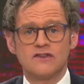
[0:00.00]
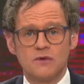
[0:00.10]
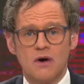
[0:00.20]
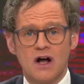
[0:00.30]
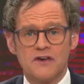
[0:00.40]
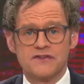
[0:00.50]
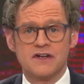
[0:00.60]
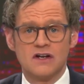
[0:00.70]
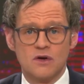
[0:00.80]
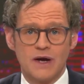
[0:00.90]
to
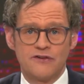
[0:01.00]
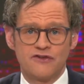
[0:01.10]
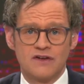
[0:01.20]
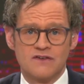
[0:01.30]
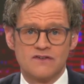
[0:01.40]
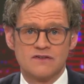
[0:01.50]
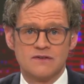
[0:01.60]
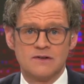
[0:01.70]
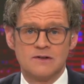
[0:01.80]
ask questions.